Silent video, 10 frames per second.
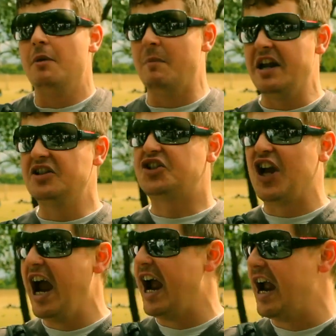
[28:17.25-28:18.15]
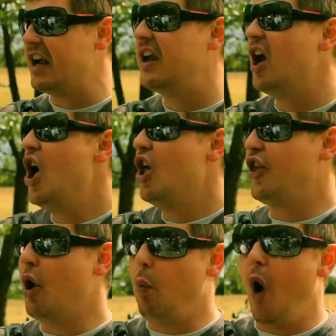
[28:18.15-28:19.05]
means saying
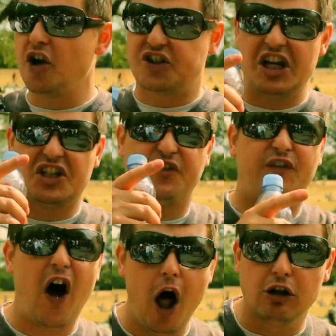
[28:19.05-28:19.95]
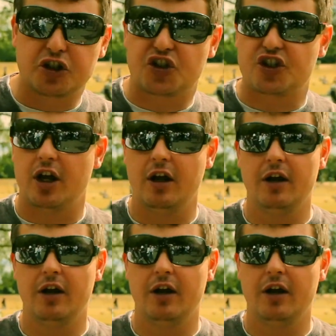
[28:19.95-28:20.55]
that what is false